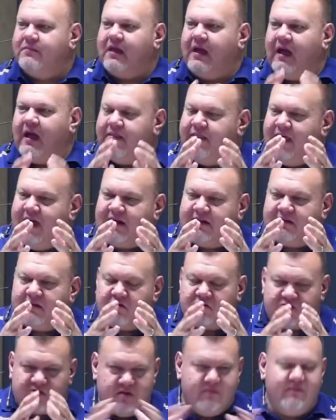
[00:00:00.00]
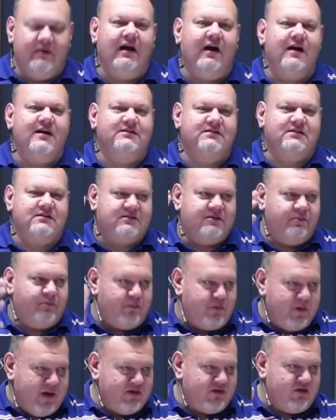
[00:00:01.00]
and that symbolizes the
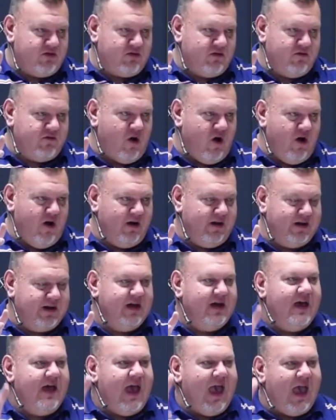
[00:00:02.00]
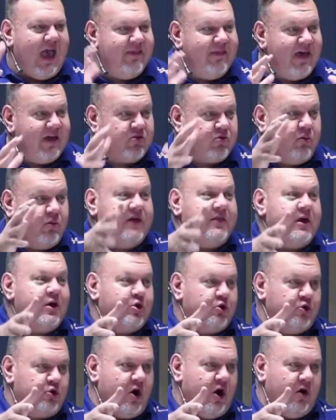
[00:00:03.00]
presence of God, and that's where they
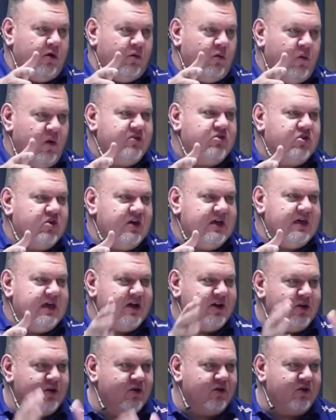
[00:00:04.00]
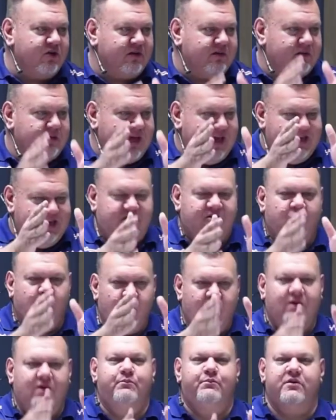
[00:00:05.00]
could go. Once a year, you could enter
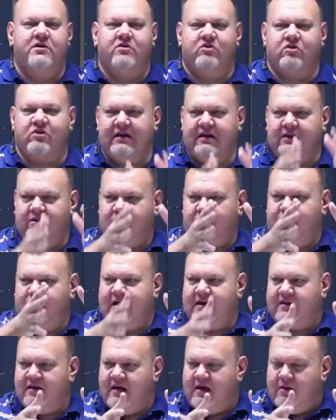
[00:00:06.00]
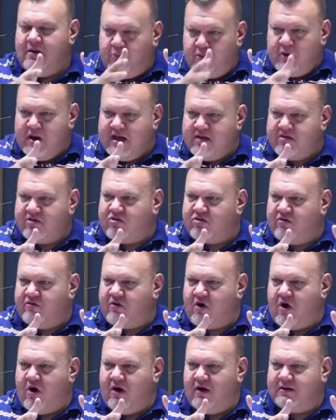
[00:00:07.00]
one person into that presence of
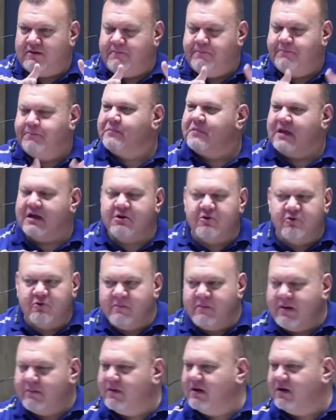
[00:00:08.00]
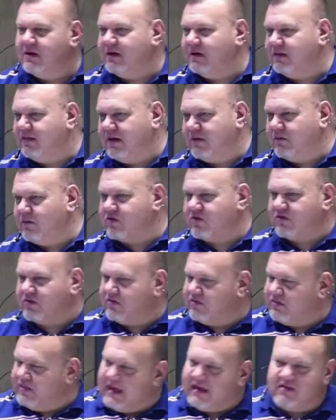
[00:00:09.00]
God you remember there was
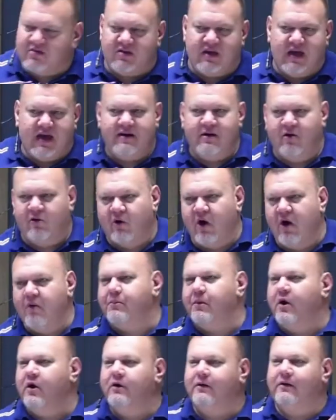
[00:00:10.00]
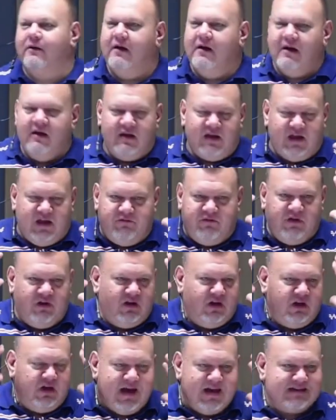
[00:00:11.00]
things, he had a rope on. If he,
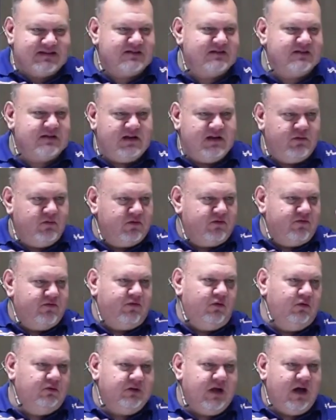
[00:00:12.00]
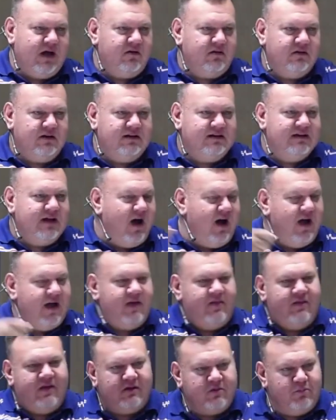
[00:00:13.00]
he had sin, he would fall down and die,
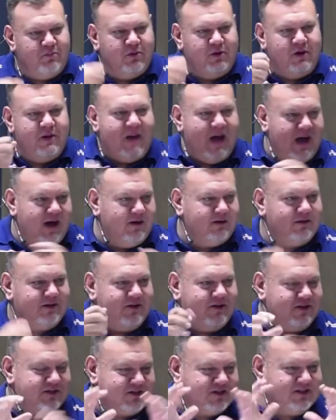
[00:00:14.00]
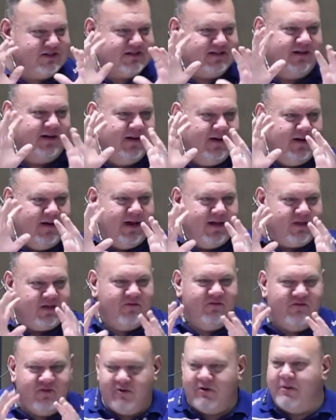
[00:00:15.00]
and they had to pull him out. You know, so it's a, it's a
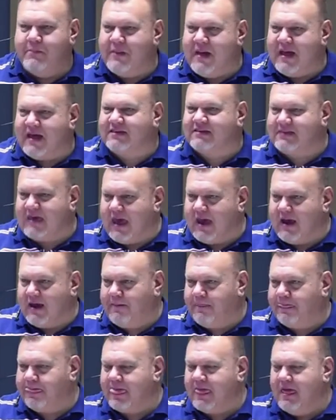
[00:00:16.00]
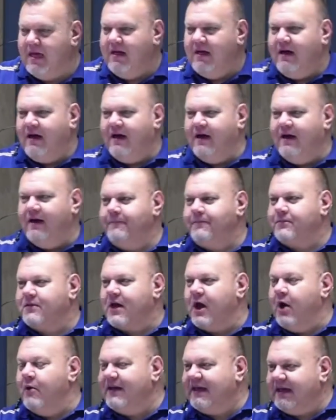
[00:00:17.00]
very big thing uh,
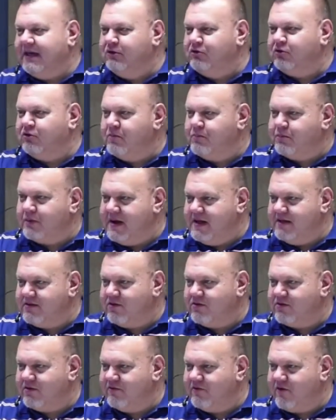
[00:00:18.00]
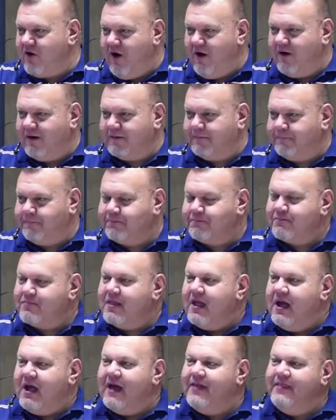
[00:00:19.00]
going into the presence of God.
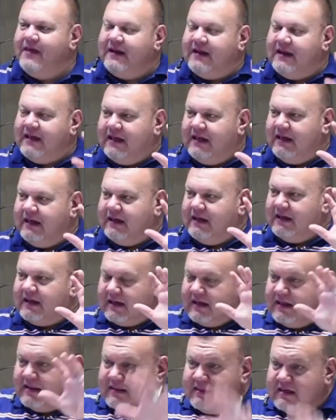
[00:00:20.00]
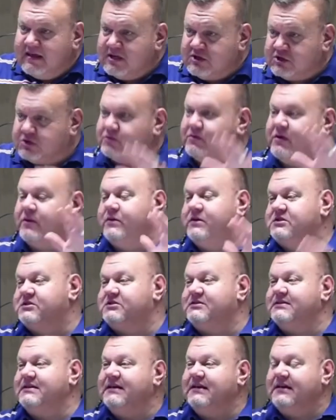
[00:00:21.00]
And then uh, in the history, we
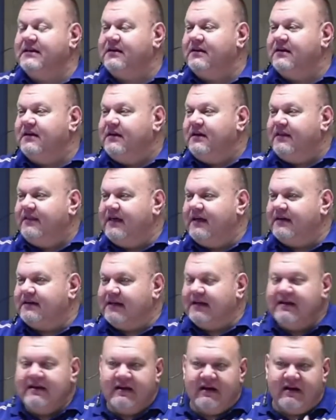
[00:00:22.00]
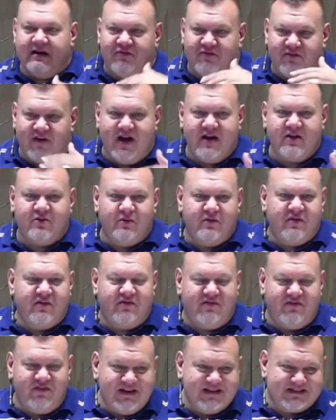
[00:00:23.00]
see that in a fight with the
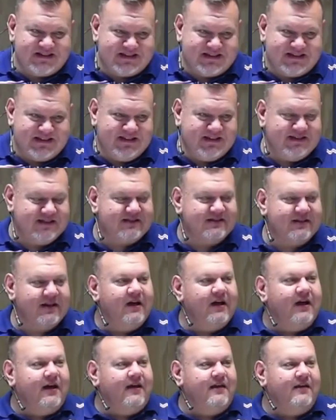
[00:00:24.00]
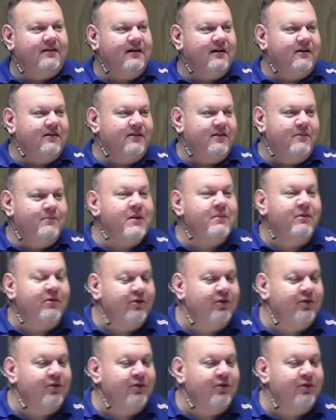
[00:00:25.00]
Philistines, the, the people